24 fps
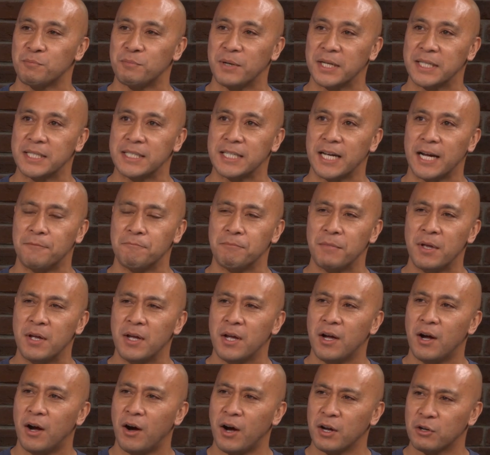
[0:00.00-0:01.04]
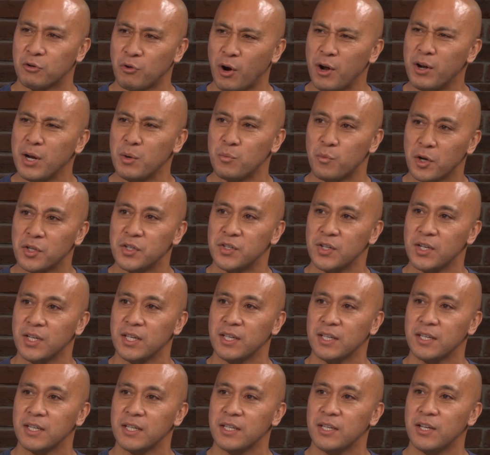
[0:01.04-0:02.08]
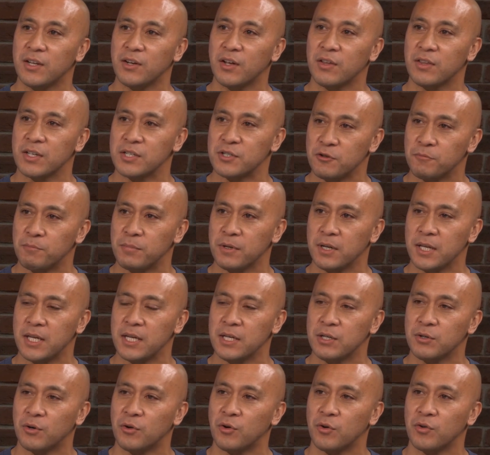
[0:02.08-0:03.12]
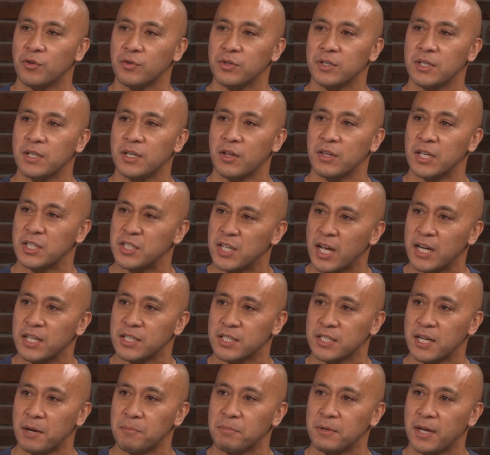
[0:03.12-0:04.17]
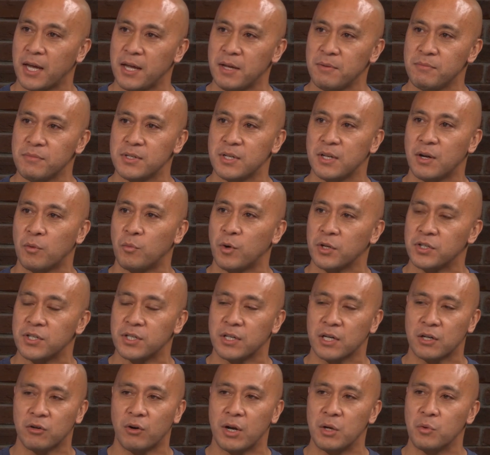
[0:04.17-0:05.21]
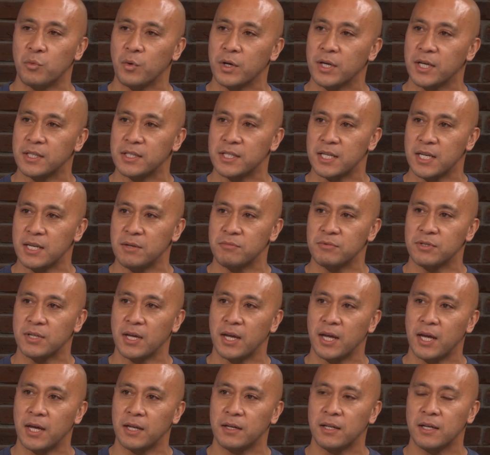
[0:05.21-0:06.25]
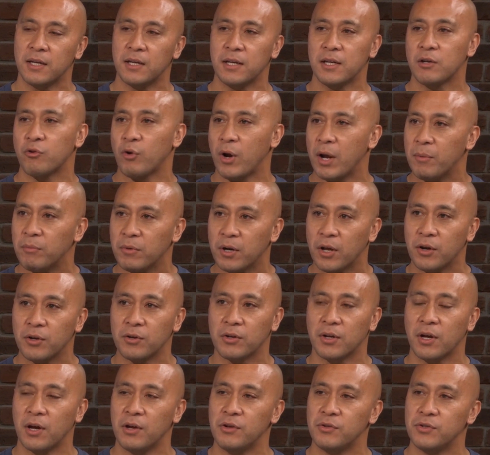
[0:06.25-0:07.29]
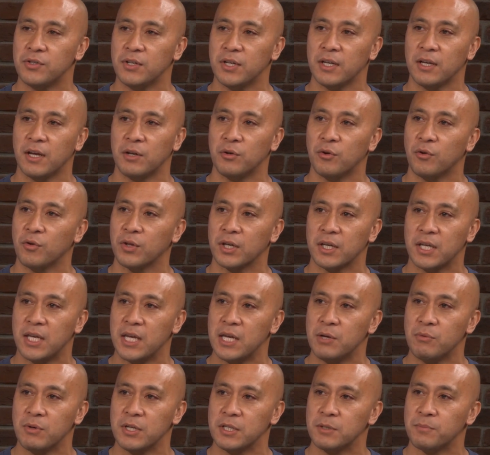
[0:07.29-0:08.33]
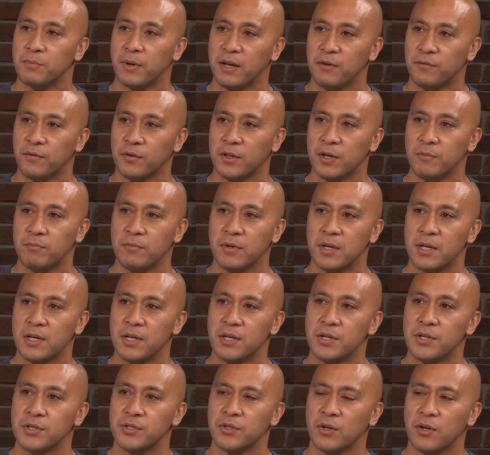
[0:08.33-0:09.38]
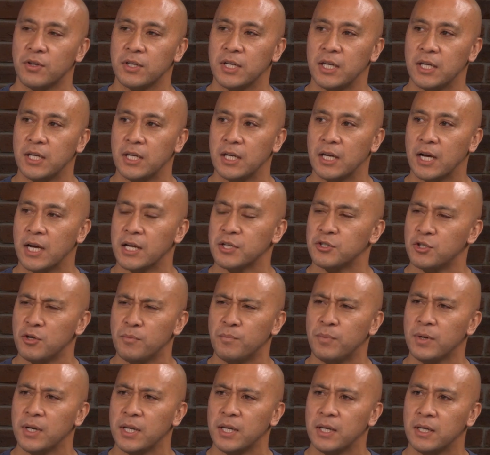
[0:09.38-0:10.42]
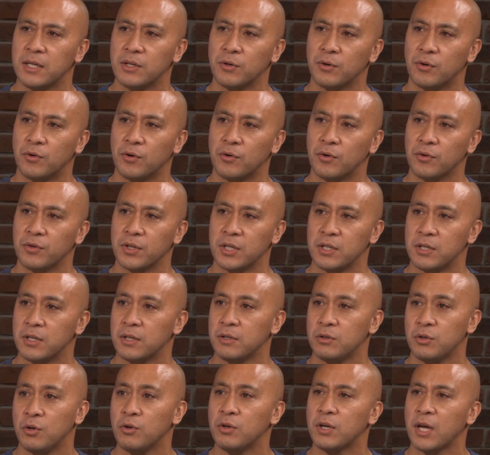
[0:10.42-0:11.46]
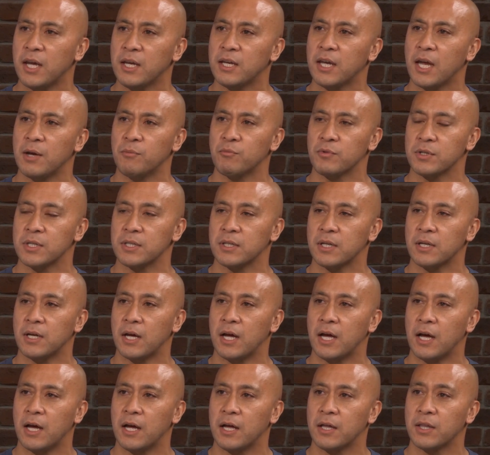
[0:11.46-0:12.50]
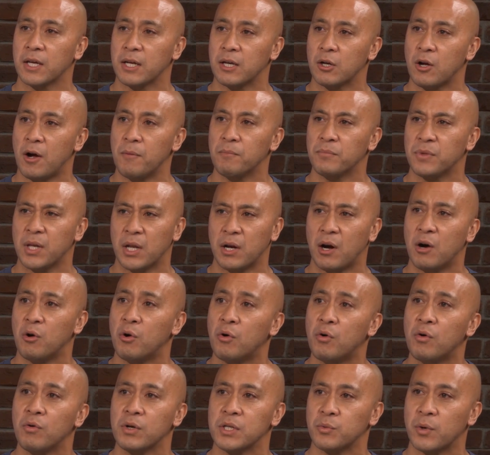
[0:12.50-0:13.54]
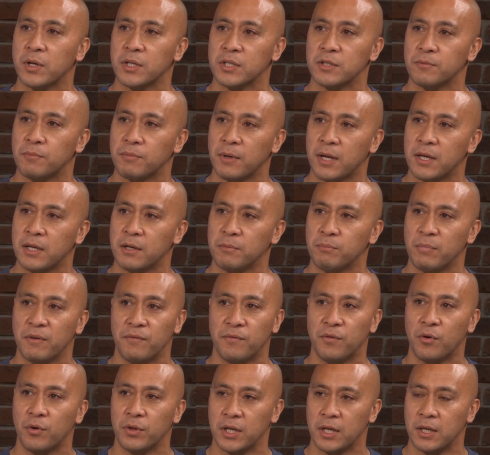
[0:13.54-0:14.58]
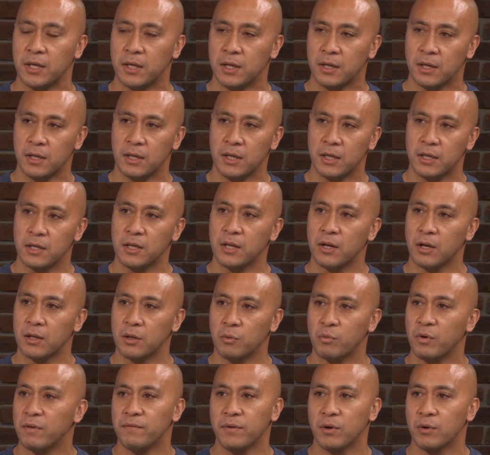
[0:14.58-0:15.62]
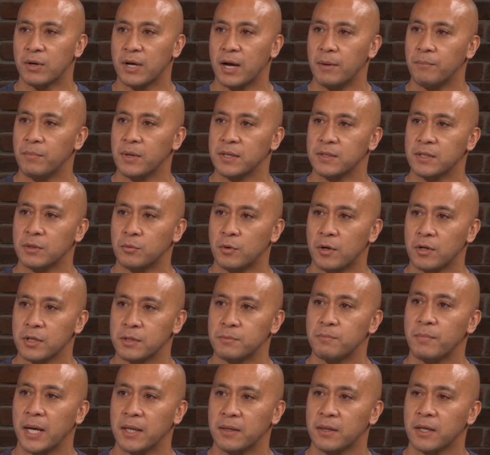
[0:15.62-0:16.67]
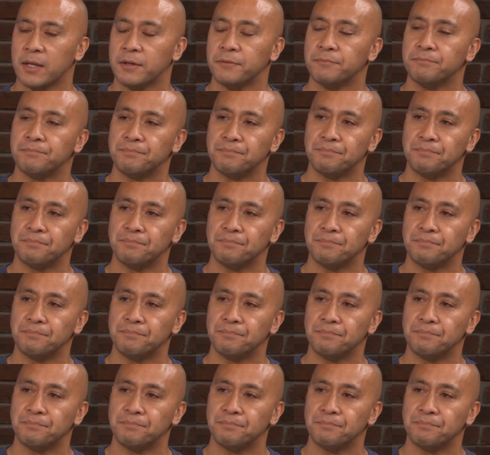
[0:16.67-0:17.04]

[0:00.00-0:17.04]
But I'd grown up watching, the Super League or, the Challenge Cup games, watching the great Wigan teams that had Graham Lowe coaching and all the Kiwis playing for them. So the Super League or the UK game was the comp that I always wanted to play in before the, the Winfield Cup as it was back then.